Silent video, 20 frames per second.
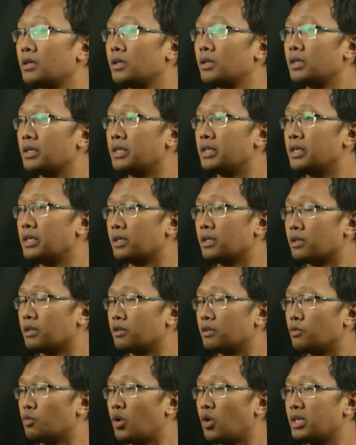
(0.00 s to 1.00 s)
Here,
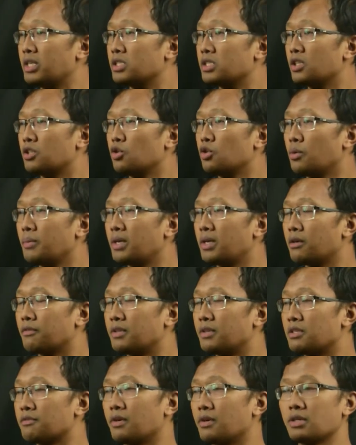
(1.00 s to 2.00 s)
what is the domain of
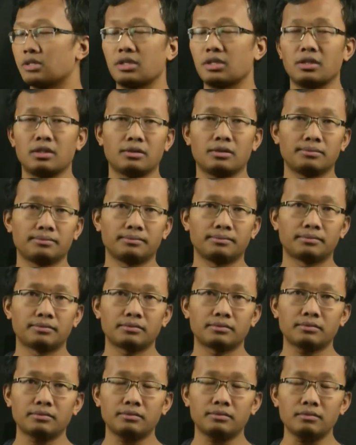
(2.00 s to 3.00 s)
this function?
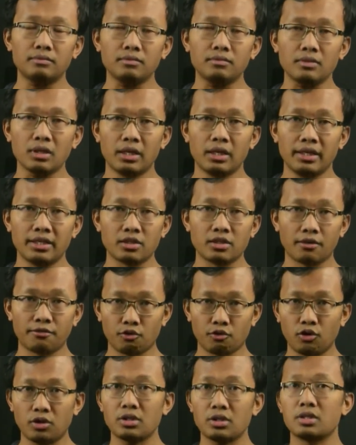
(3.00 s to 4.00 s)
It's of
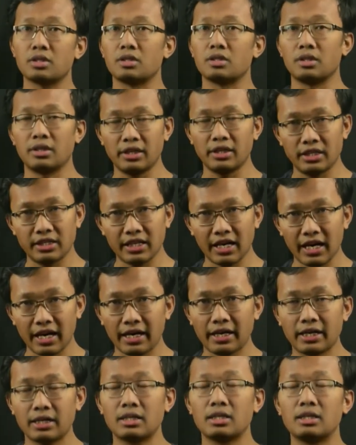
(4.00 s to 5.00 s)
course the
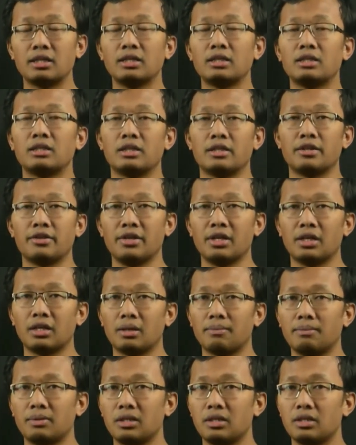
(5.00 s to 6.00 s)
entire real
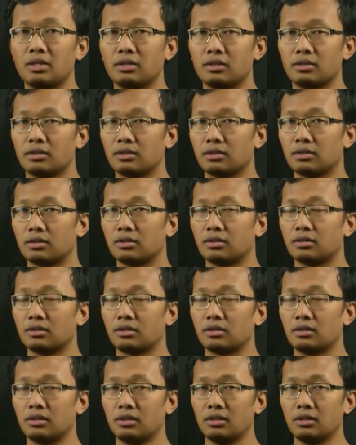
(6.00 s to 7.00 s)
number,
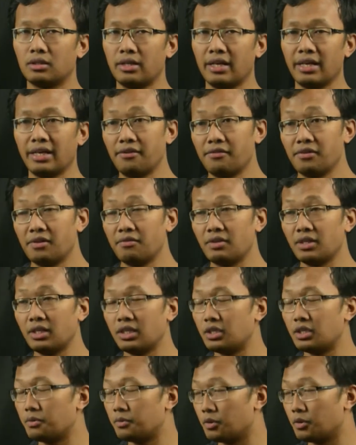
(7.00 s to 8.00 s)
negative
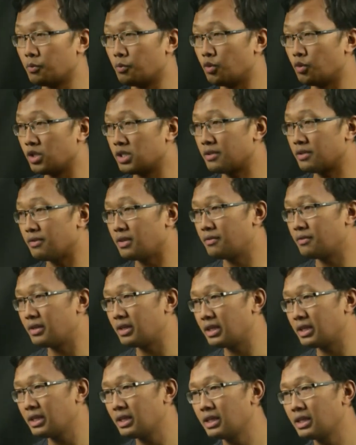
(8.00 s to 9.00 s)
infinity to positive
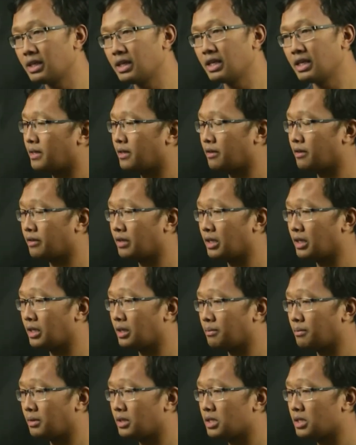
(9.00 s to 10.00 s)
infinity, real
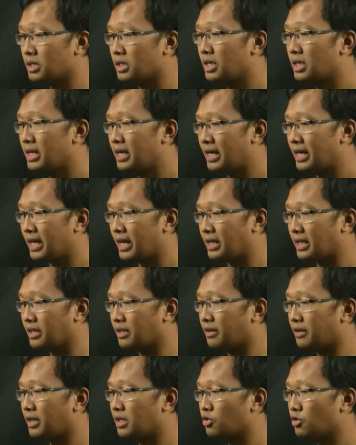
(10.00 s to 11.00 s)
numbers, and the
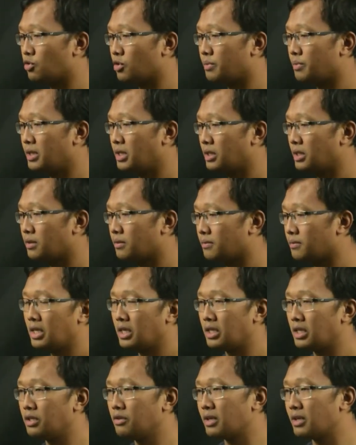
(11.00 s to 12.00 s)
range would be,
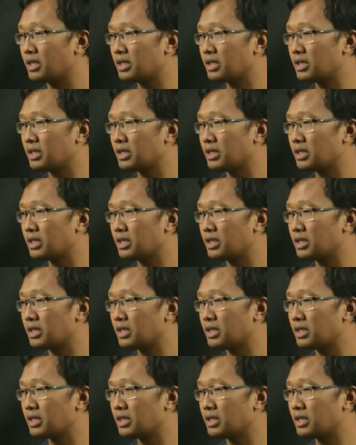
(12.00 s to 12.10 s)
you can